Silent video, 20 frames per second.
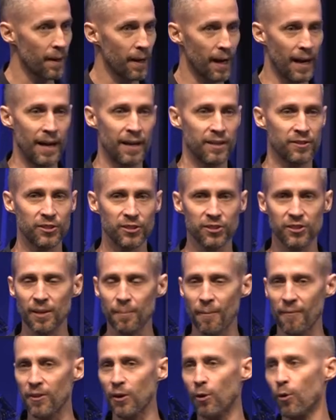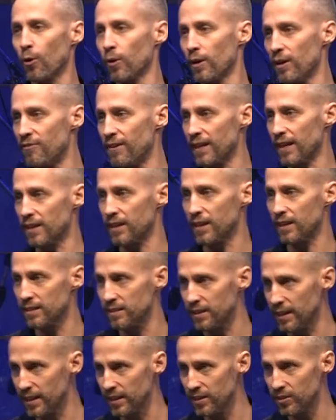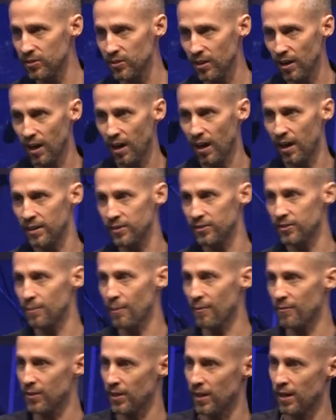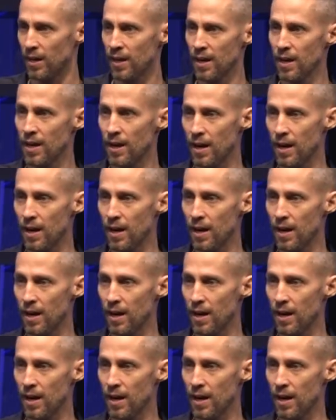and just some of the horrific things that he saw and some of the